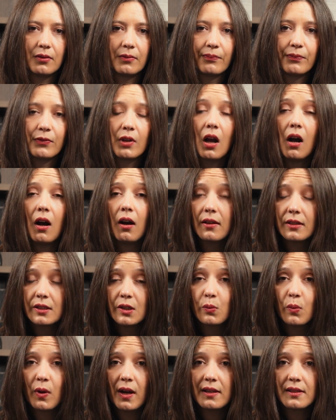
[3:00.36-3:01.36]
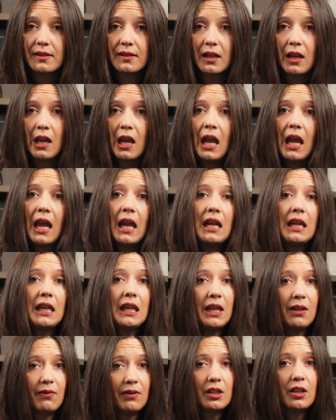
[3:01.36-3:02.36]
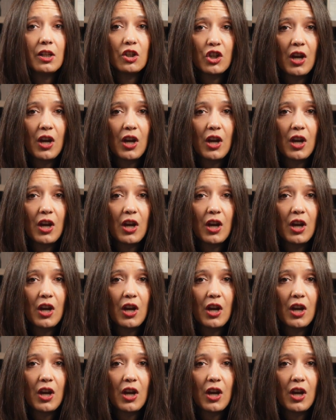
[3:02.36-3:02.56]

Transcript: you. Otherwise, even a